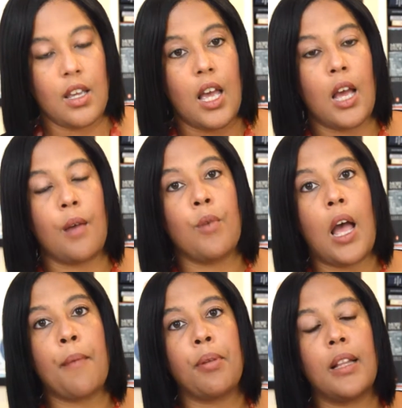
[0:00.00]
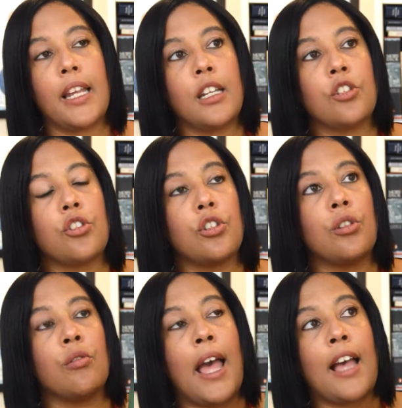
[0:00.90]
I'm planning
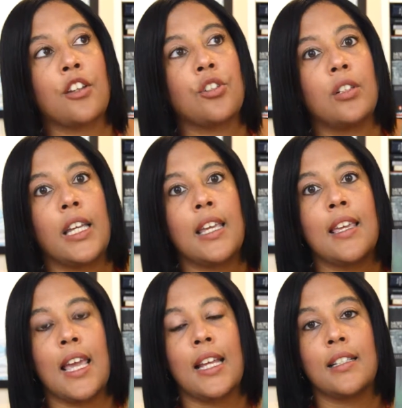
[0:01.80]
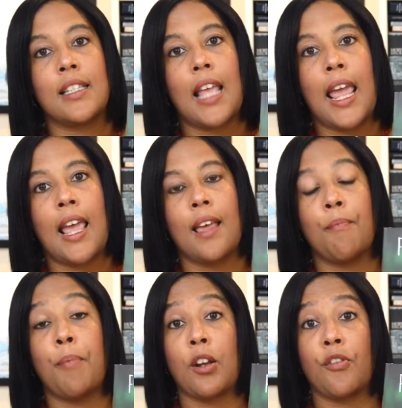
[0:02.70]
to actually get
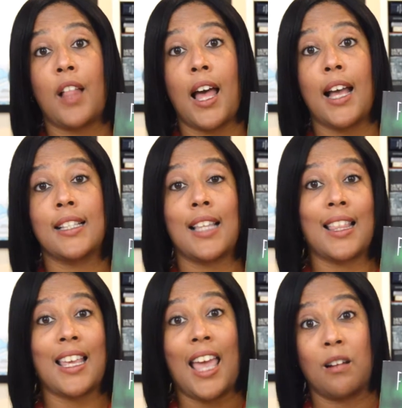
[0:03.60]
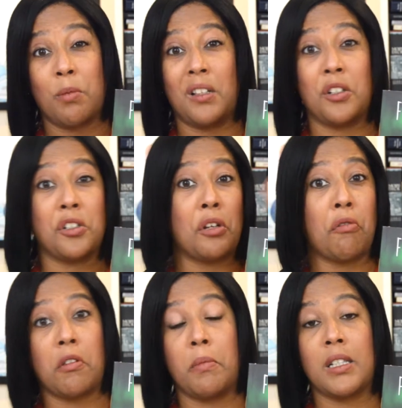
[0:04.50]
butterflies, like the caterpillars, and
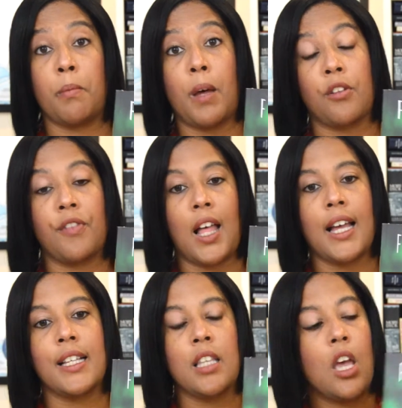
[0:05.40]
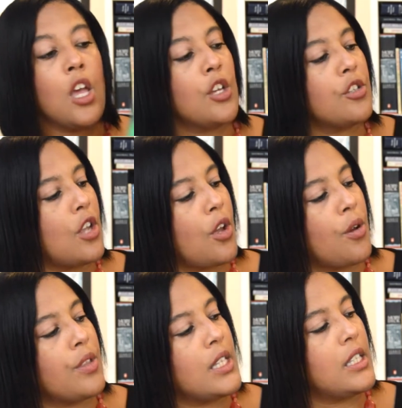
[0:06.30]
grow them into butterflies.
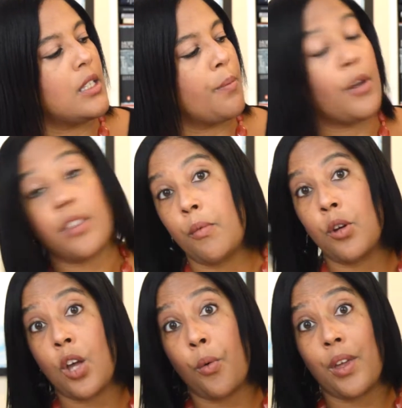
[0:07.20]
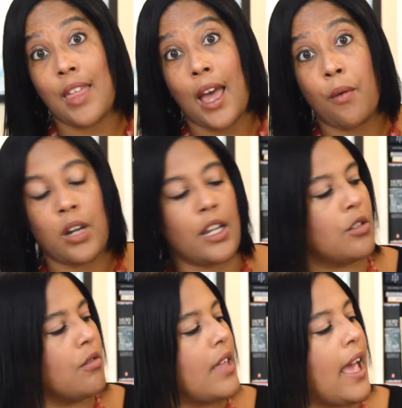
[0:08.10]
So this is a book that will go with that when I
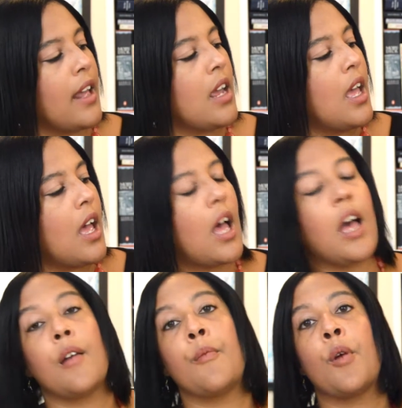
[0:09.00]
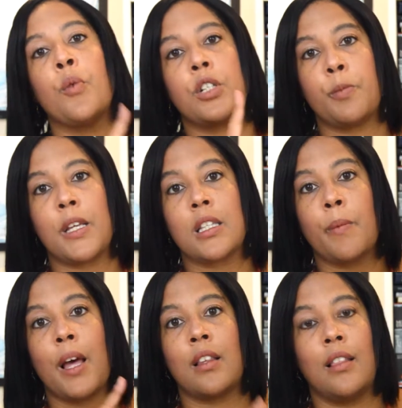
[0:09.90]
do that, which speaks
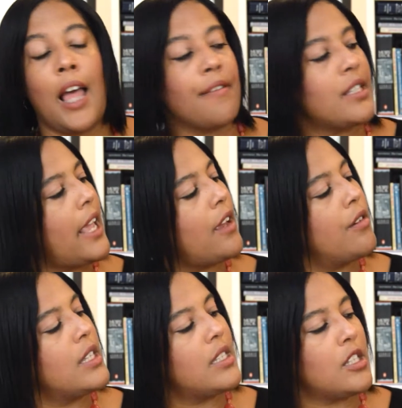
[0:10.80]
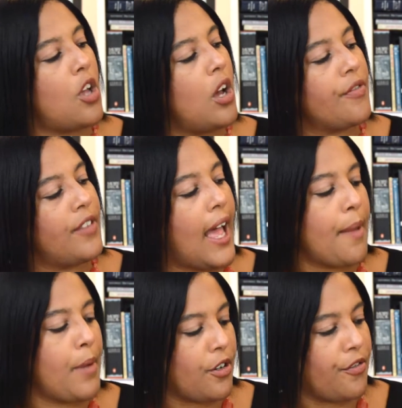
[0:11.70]
about the life cycle. This is called
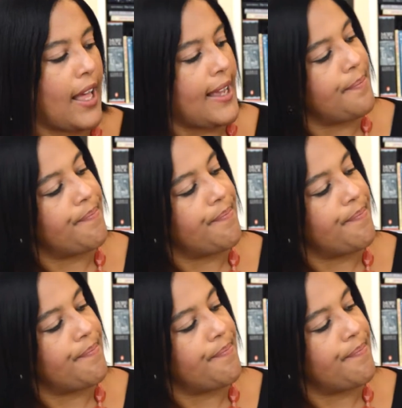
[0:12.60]
Fly Butterfly.